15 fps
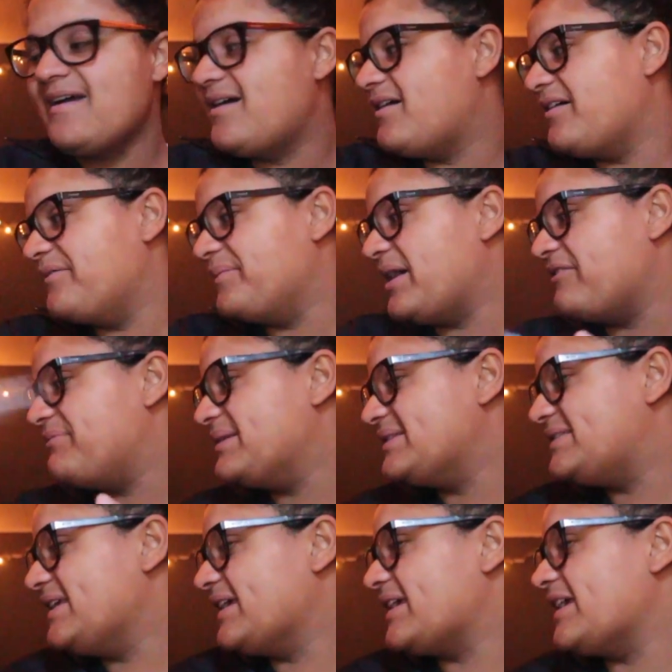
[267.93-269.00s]
I've been
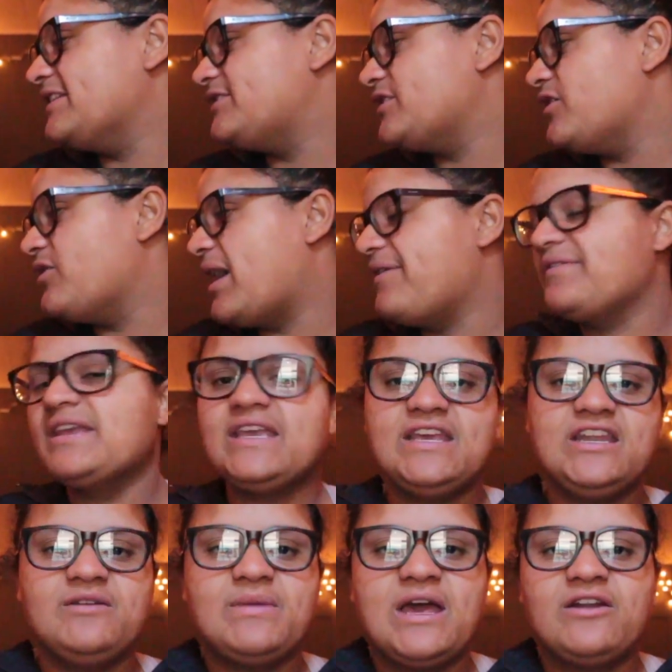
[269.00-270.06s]
sick, and so having a
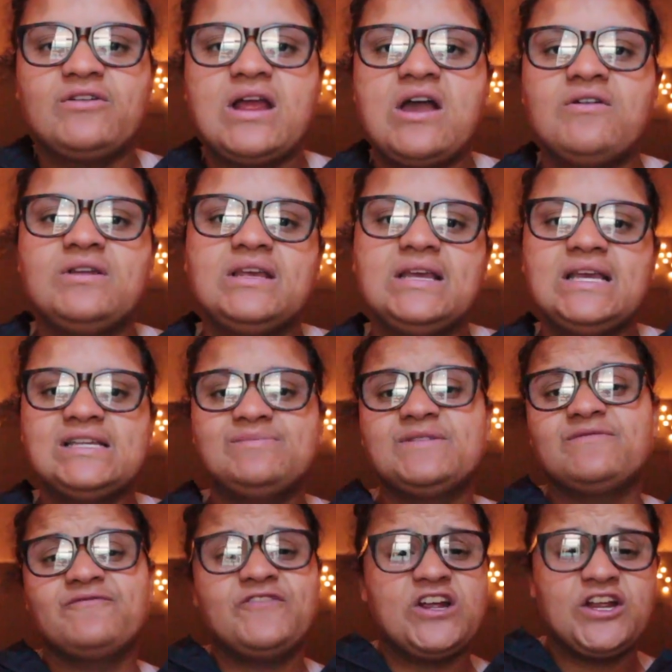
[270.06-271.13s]
heating pad around has
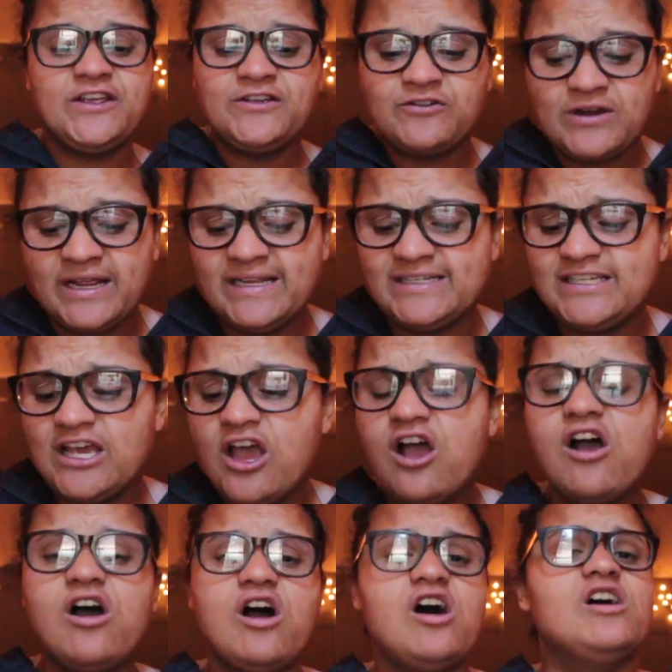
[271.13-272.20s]
been very great.
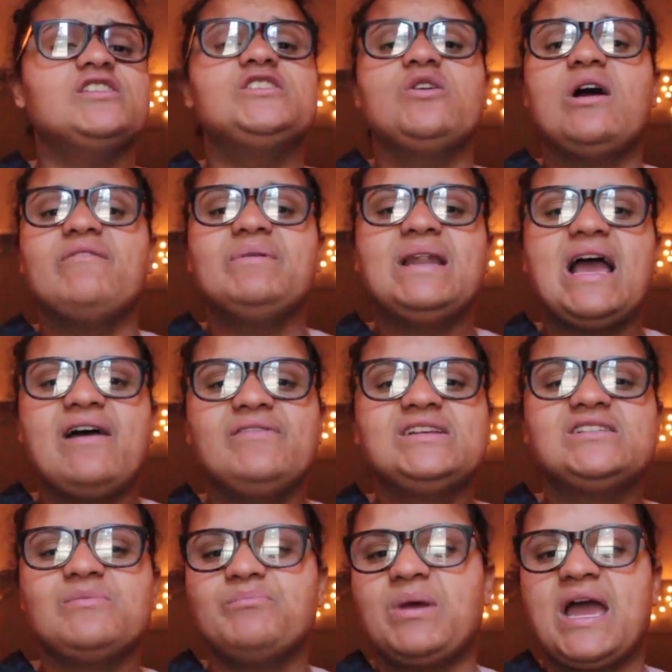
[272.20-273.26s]
Also, I've been having
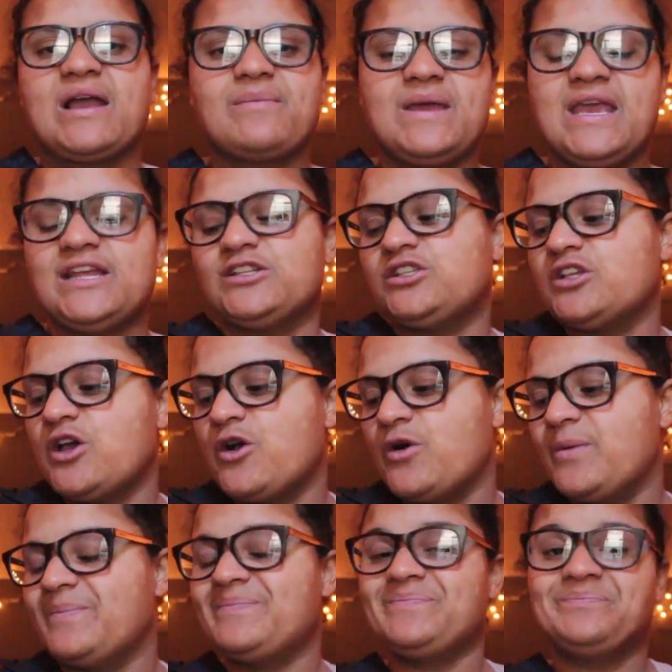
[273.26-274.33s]
some back pain,
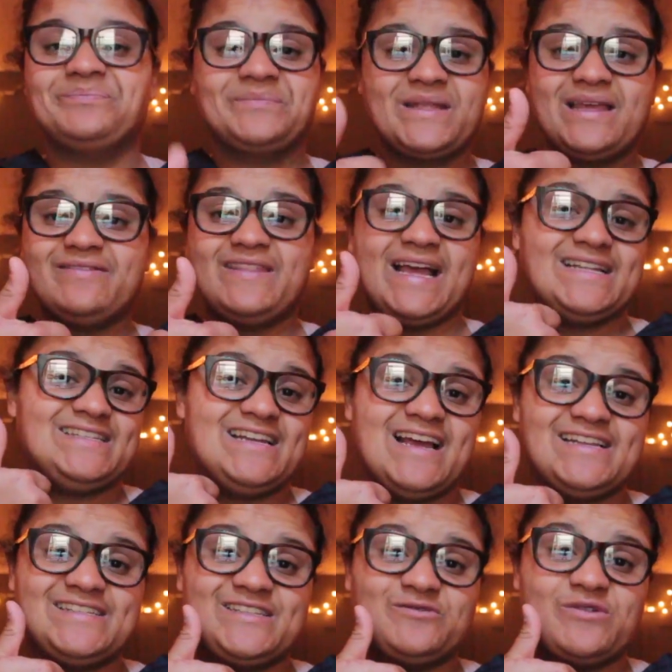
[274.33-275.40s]
so that's
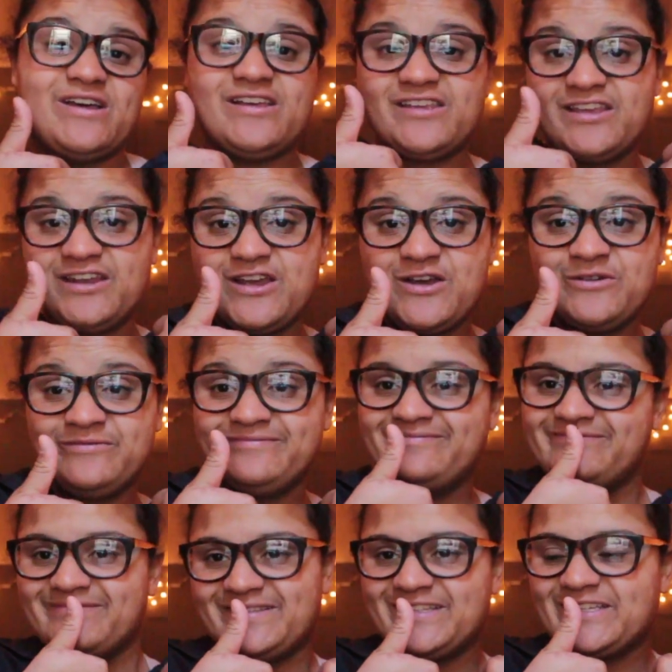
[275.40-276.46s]
nice as well, you know?
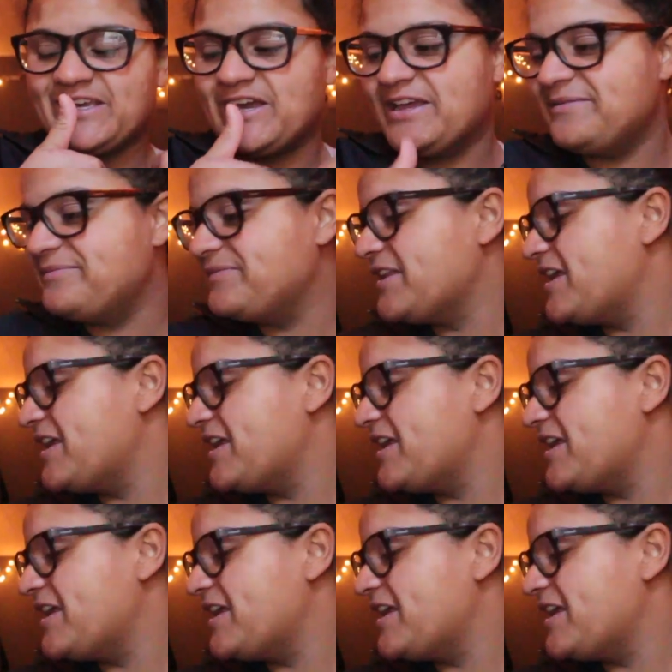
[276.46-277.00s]
It's good.